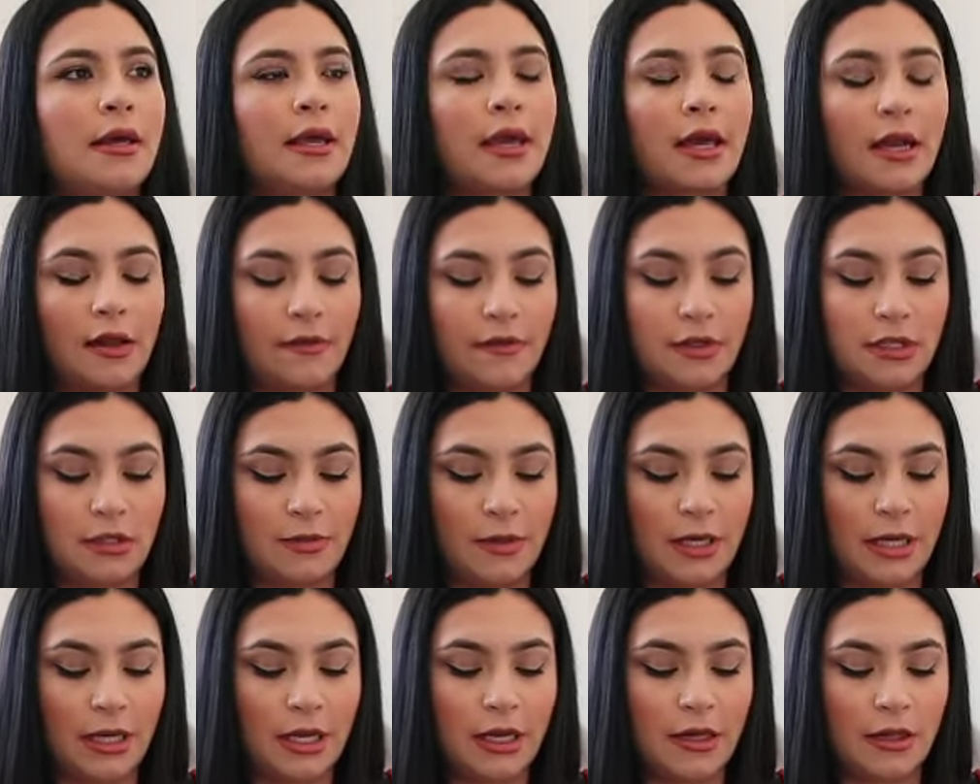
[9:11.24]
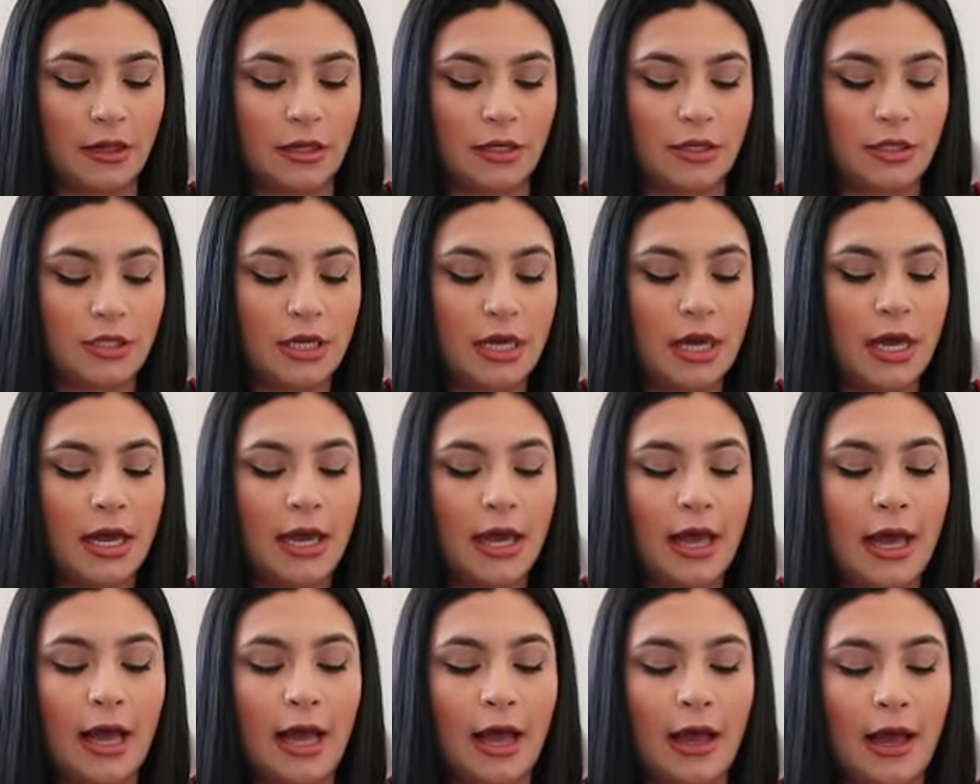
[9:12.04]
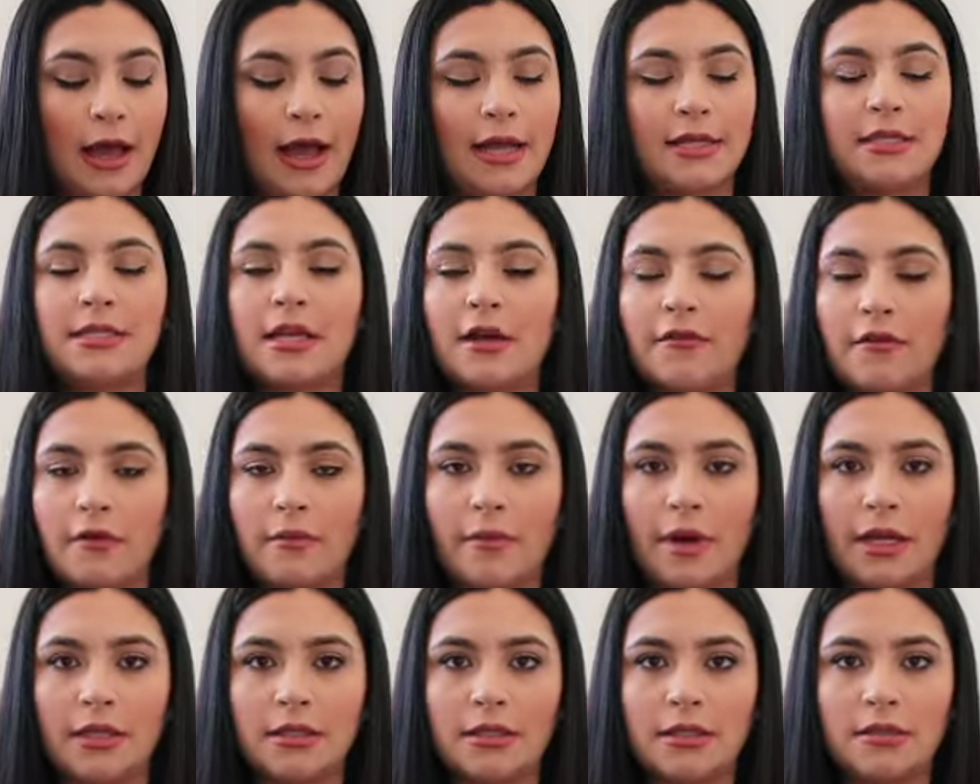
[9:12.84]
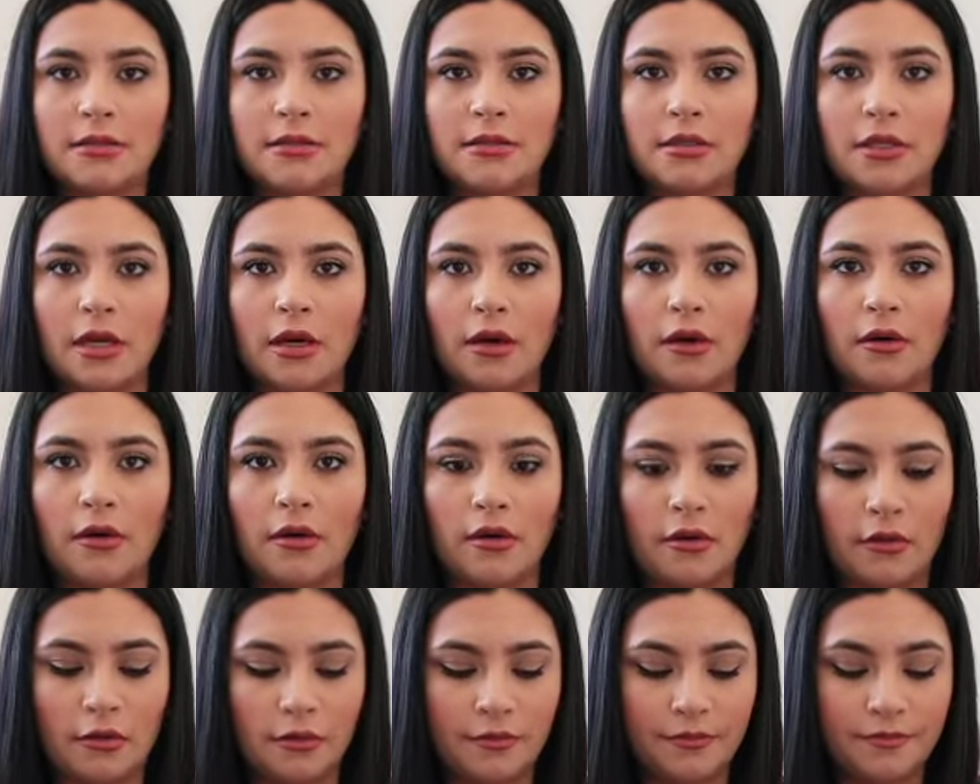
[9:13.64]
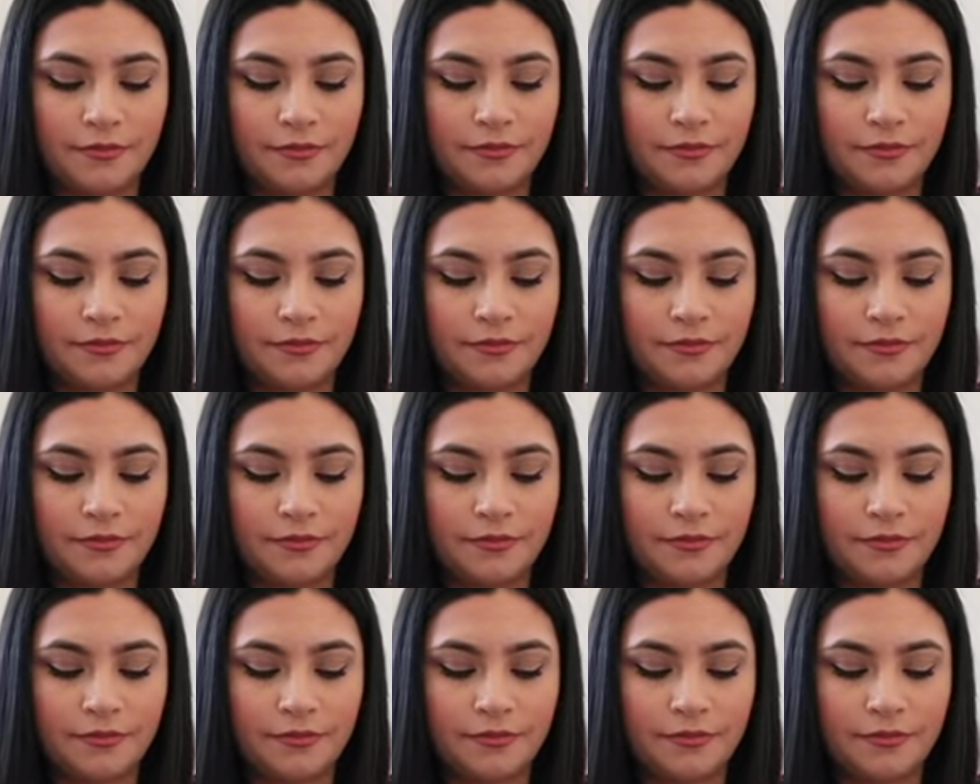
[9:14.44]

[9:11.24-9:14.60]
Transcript: even speak English. At 7 months, so